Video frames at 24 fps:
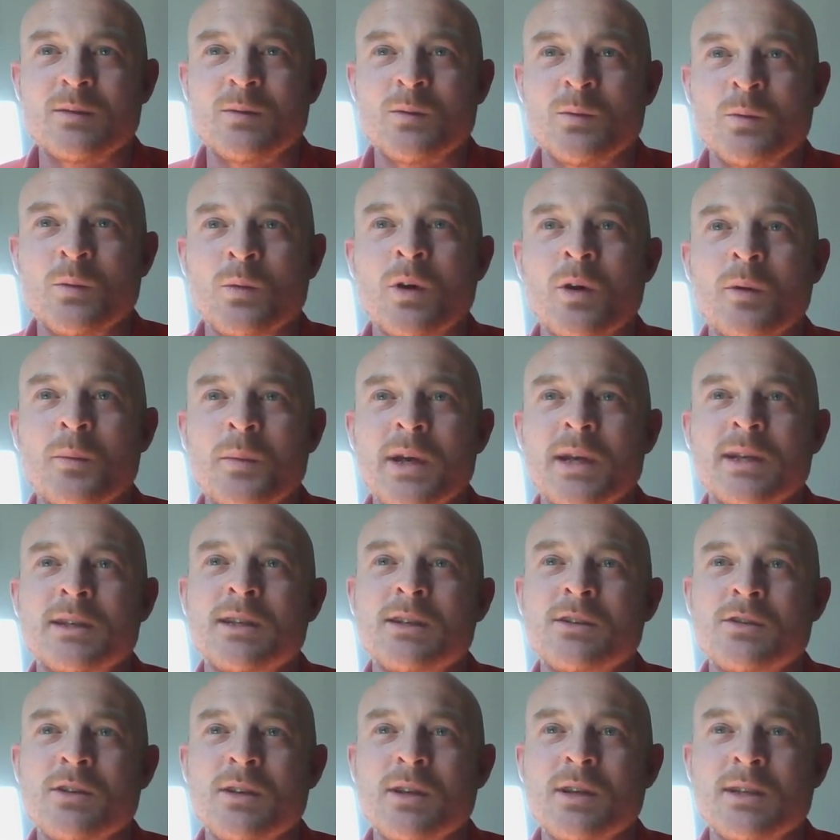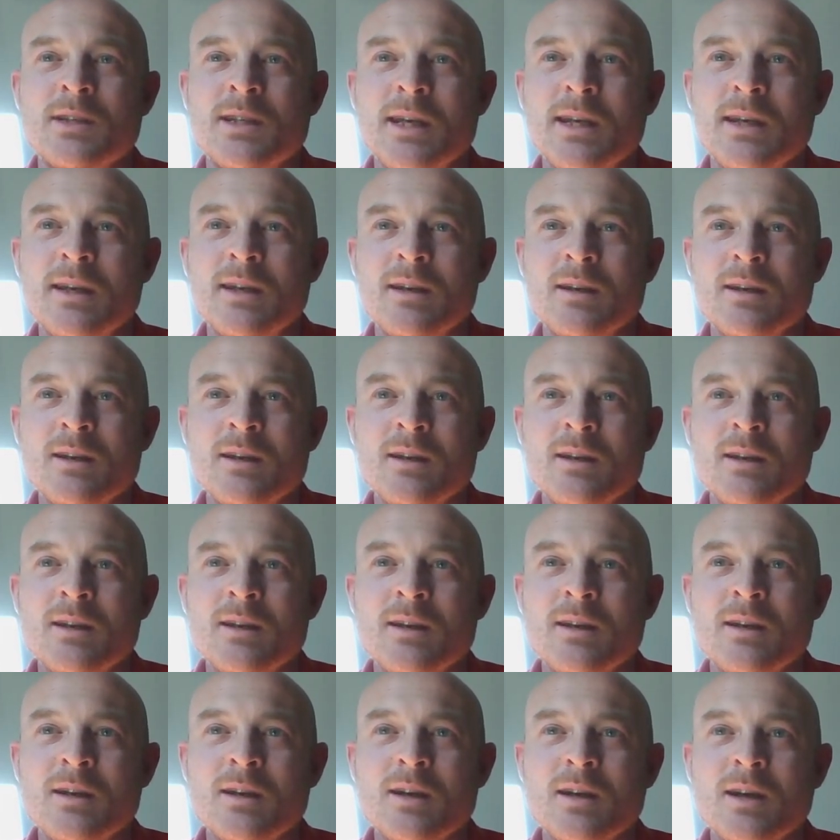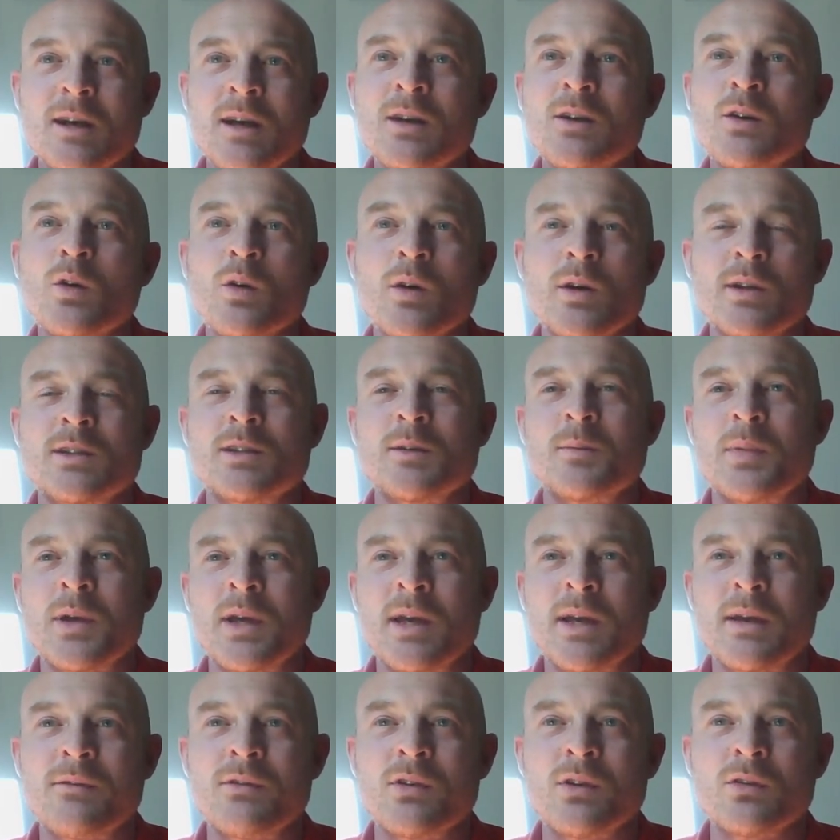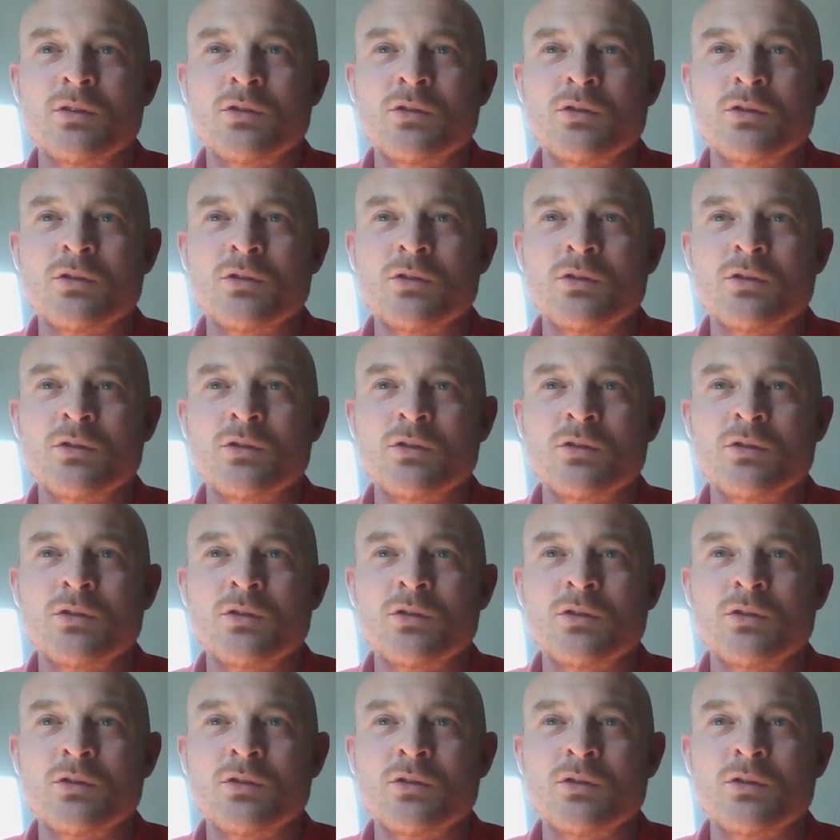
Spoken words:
what makes each other tick and notice the behavioral